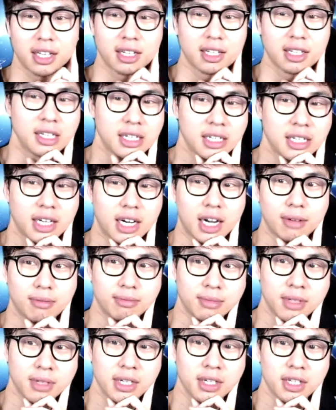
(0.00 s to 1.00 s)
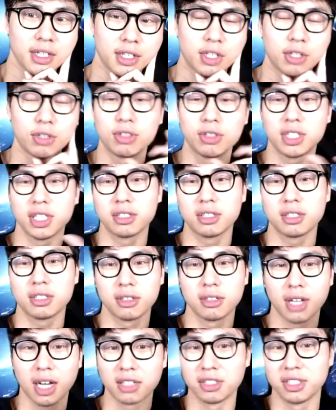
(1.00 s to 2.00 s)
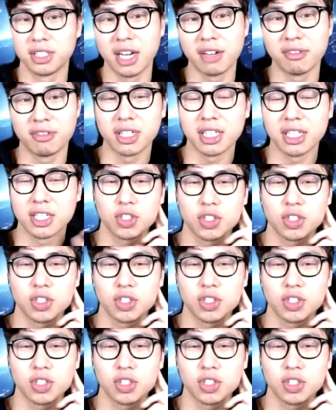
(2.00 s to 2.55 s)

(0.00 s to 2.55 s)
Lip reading: and I'm huge into longevity.